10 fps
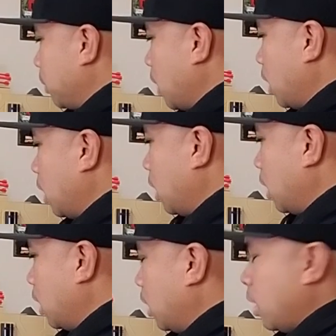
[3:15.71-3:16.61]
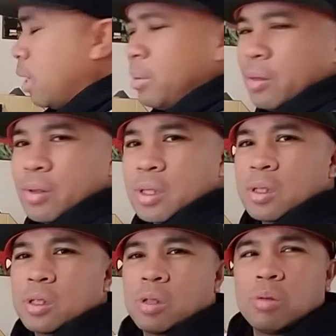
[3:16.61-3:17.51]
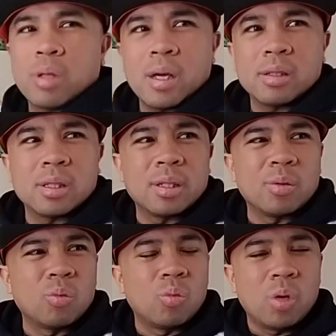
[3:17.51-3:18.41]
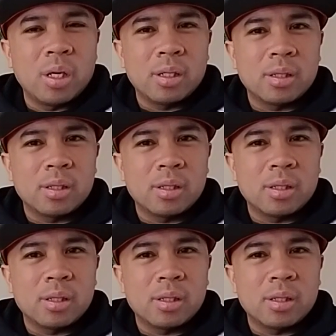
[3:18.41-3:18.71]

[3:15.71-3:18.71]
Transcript: I believe it was 2001 or